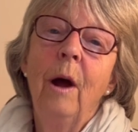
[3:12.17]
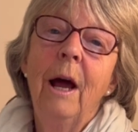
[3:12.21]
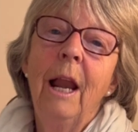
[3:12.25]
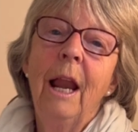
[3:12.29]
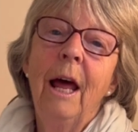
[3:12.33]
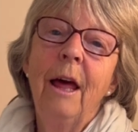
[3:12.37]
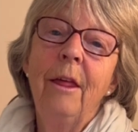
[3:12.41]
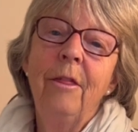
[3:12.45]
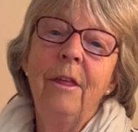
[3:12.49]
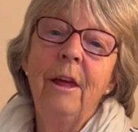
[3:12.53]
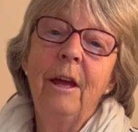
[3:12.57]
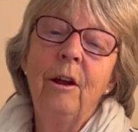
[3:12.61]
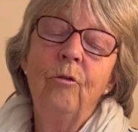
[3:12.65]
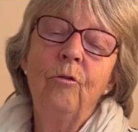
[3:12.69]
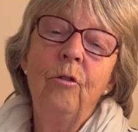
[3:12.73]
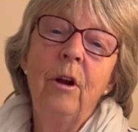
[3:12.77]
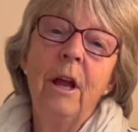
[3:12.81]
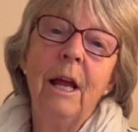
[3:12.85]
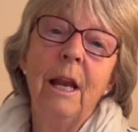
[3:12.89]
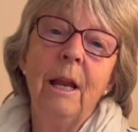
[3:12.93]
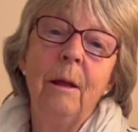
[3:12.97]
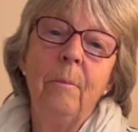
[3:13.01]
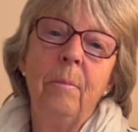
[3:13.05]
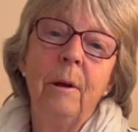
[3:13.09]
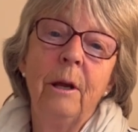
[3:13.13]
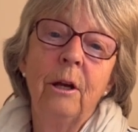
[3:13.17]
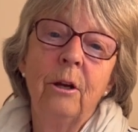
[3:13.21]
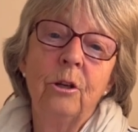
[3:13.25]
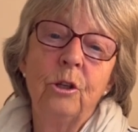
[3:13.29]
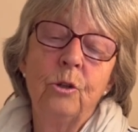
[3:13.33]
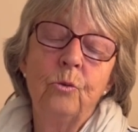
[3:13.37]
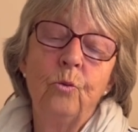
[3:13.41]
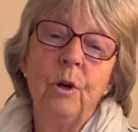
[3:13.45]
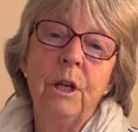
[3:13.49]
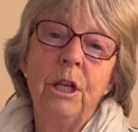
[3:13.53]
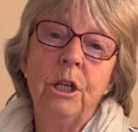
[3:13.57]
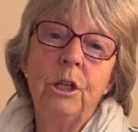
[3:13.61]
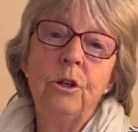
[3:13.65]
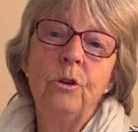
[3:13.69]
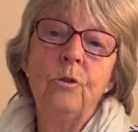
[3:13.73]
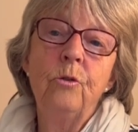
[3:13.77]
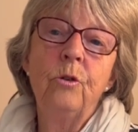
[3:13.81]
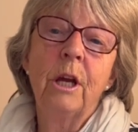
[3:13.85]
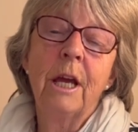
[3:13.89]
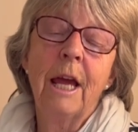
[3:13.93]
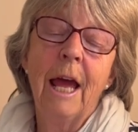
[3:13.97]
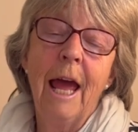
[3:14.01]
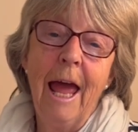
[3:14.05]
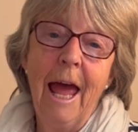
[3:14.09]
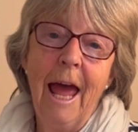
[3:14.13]
Well, I think really because we
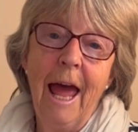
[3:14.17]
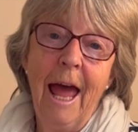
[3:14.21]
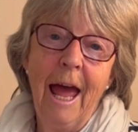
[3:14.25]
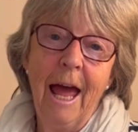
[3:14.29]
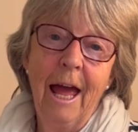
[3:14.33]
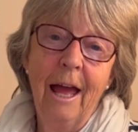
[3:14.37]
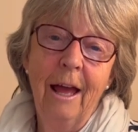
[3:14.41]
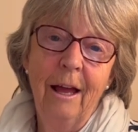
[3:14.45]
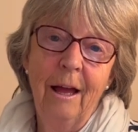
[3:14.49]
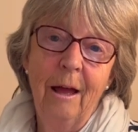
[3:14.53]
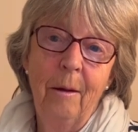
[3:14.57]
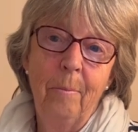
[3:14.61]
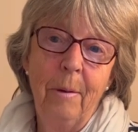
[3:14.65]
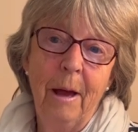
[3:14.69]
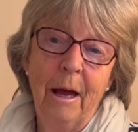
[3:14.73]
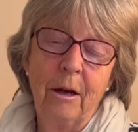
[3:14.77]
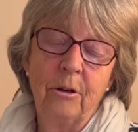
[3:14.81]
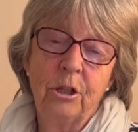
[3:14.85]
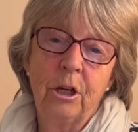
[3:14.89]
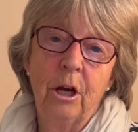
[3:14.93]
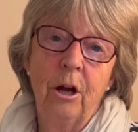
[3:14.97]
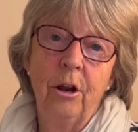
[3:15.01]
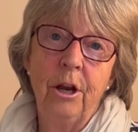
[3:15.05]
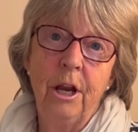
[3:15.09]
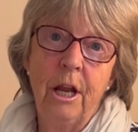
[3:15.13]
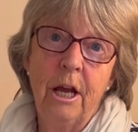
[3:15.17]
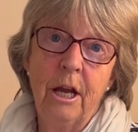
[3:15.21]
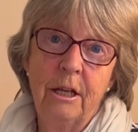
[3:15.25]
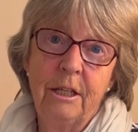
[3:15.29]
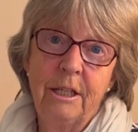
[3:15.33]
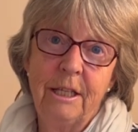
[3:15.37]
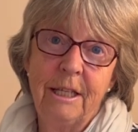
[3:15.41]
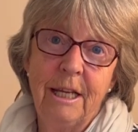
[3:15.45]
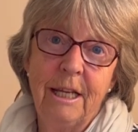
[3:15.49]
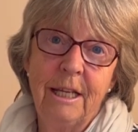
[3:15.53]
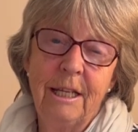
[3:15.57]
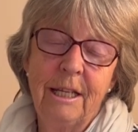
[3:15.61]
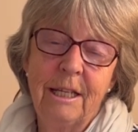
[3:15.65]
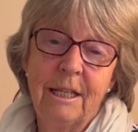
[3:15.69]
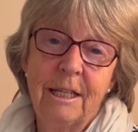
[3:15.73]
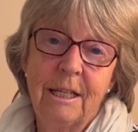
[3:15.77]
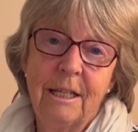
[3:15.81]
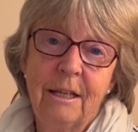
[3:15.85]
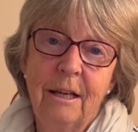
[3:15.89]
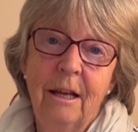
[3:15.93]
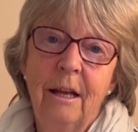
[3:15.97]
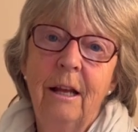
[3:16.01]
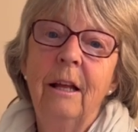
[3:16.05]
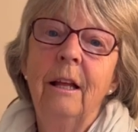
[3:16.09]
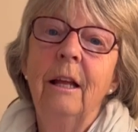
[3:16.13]
do care about our
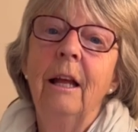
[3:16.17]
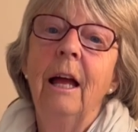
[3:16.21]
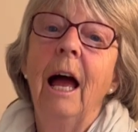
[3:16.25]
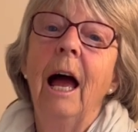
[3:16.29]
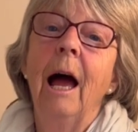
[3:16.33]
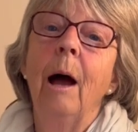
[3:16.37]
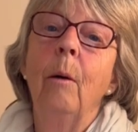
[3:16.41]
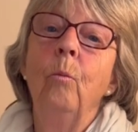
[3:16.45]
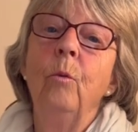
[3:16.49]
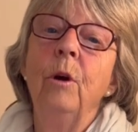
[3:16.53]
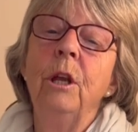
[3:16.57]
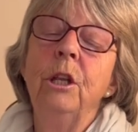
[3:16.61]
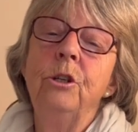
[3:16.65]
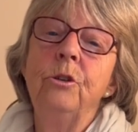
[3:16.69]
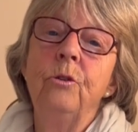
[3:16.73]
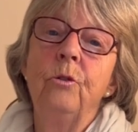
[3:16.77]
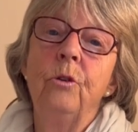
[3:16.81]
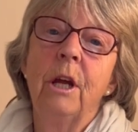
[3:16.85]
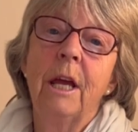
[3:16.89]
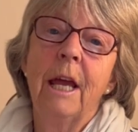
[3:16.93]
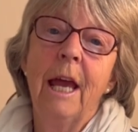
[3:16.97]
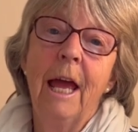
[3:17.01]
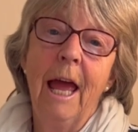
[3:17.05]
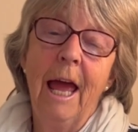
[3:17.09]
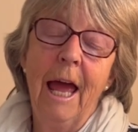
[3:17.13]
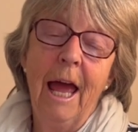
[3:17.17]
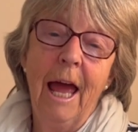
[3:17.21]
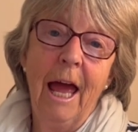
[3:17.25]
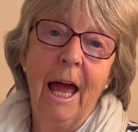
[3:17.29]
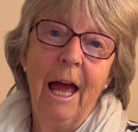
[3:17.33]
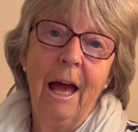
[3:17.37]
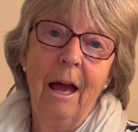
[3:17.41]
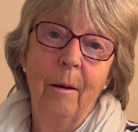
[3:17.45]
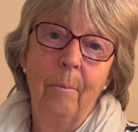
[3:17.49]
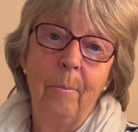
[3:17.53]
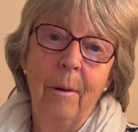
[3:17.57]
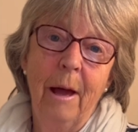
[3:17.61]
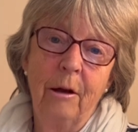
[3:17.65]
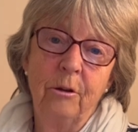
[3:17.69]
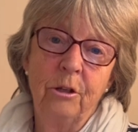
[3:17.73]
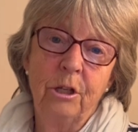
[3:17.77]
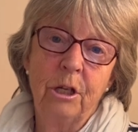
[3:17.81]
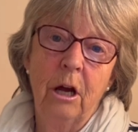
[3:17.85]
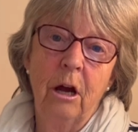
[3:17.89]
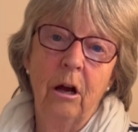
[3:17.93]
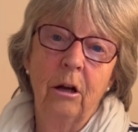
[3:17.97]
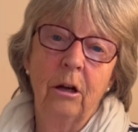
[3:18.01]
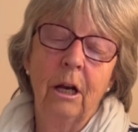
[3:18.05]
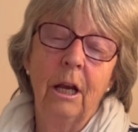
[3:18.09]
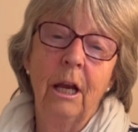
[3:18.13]
nurses and we do care
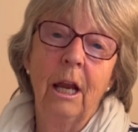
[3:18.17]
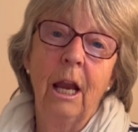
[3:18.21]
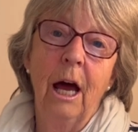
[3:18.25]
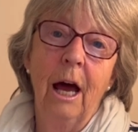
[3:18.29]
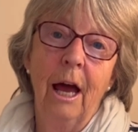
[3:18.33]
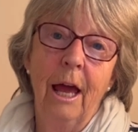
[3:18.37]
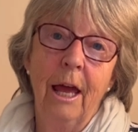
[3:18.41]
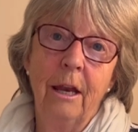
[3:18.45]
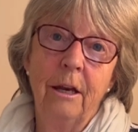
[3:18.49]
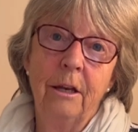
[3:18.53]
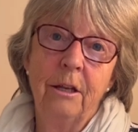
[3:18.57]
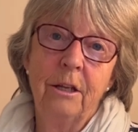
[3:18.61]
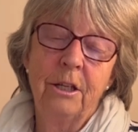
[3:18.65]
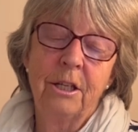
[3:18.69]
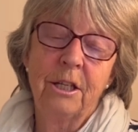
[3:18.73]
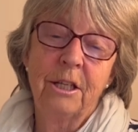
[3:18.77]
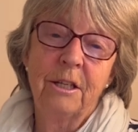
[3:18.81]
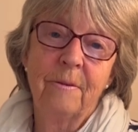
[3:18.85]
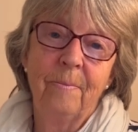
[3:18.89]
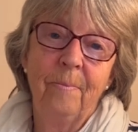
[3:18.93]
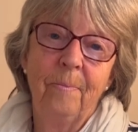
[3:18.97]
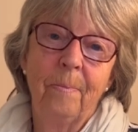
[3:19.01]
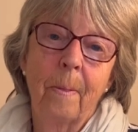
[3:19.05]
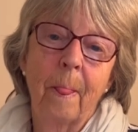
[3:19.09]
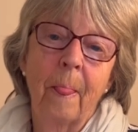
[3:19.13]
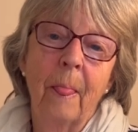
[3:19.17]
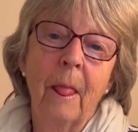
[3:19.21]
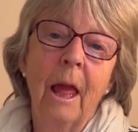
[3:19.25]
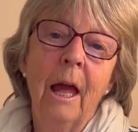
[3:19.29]
about our clients.